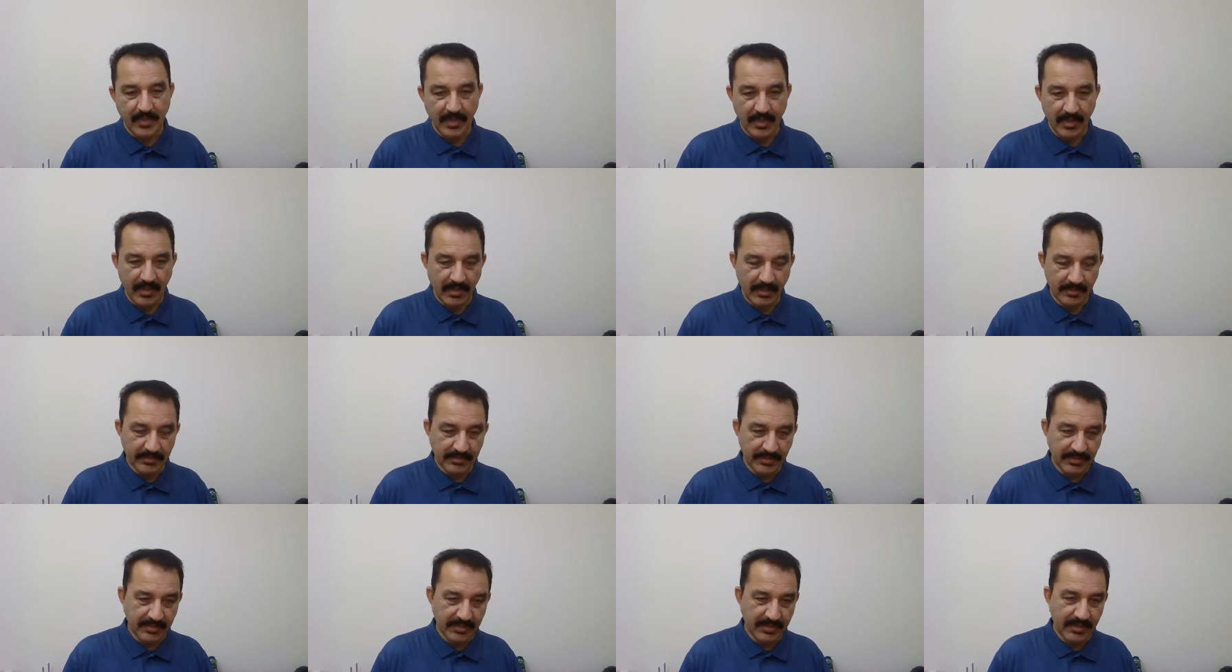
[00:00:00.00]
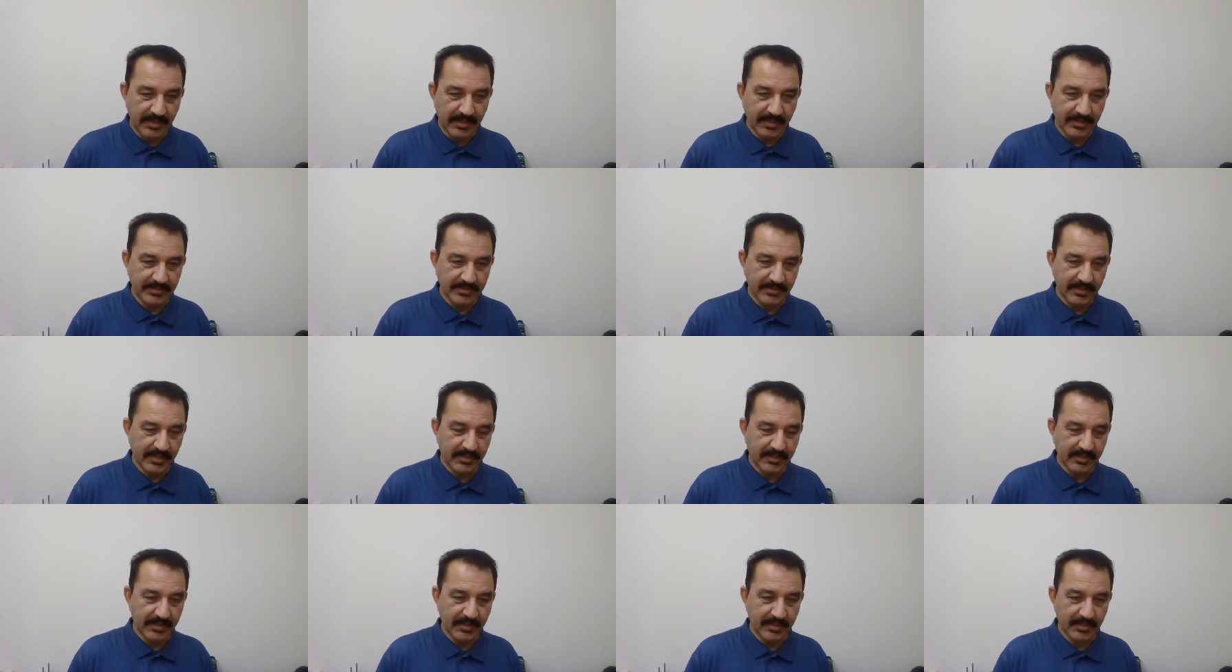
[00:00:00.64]
other dias
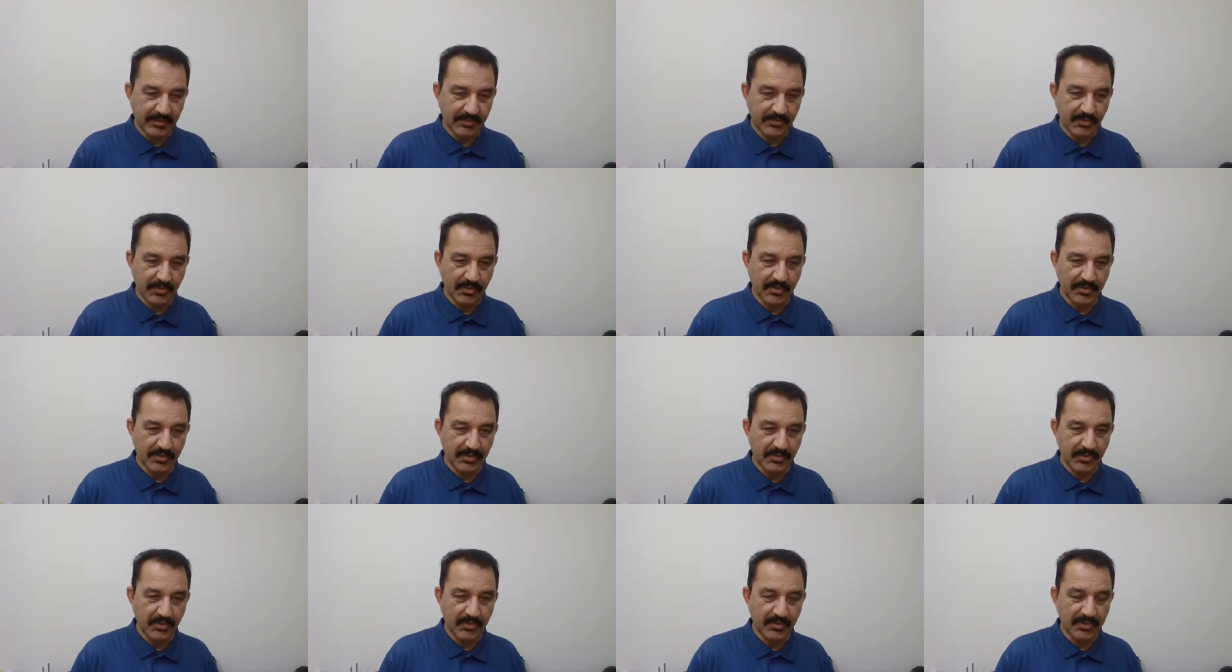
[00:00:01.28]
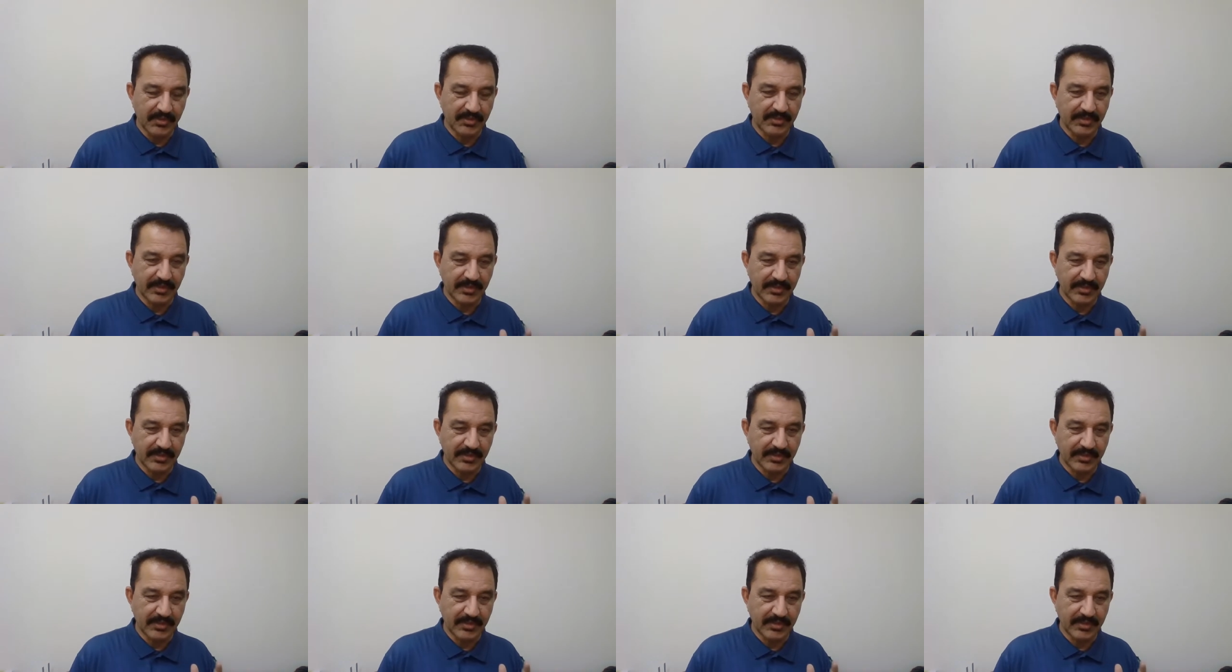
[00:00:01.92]
are also included.